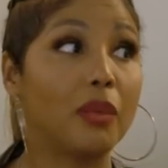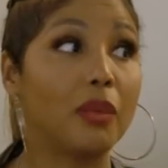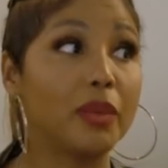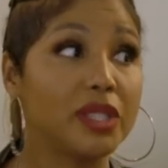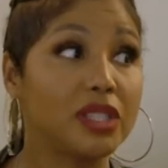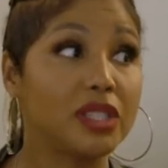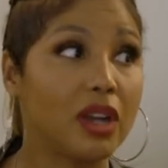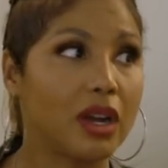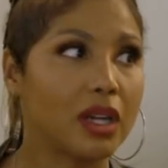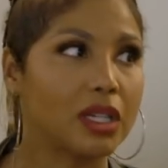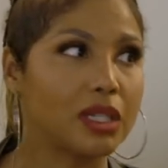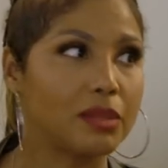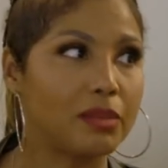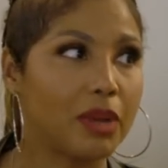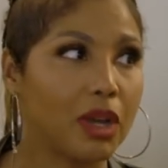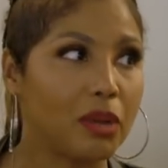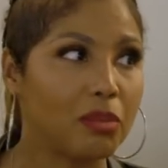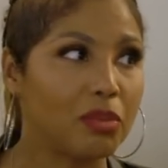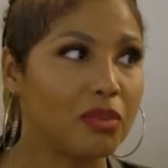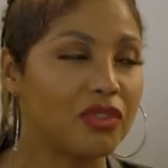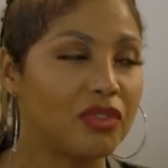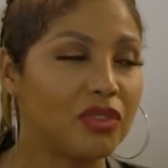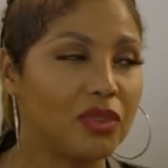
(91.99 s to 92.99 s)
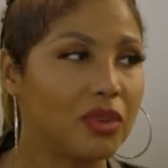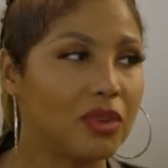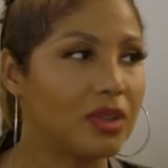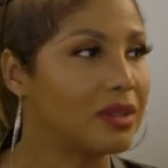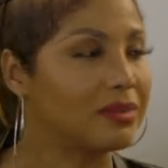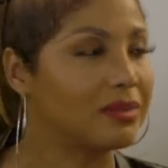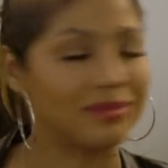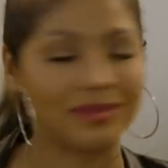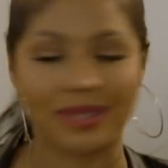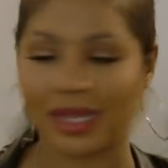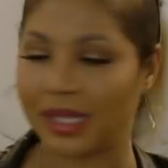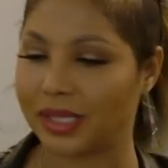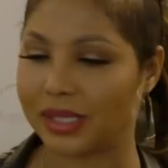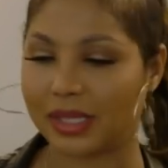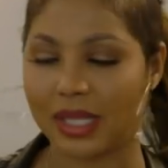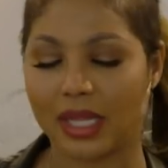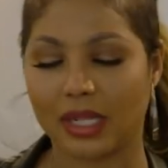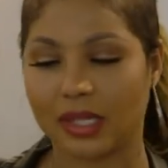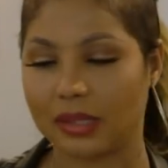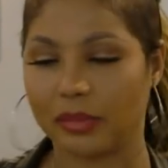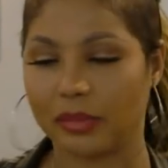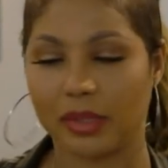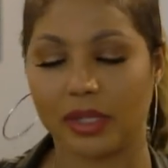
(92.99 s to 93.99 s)
we talked about before, that's not
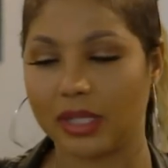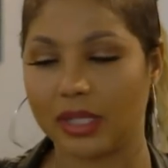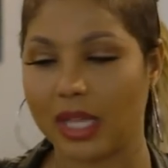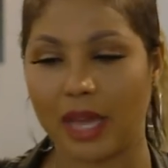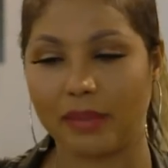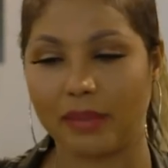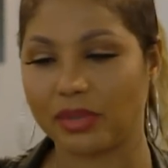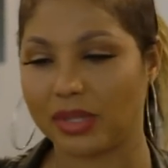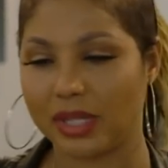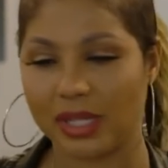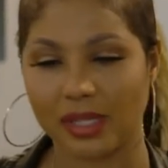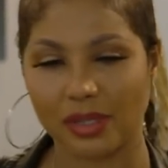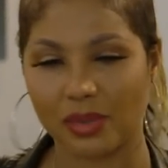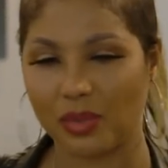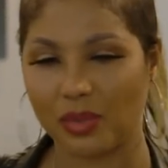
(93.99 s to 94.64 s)
gonna be an option. As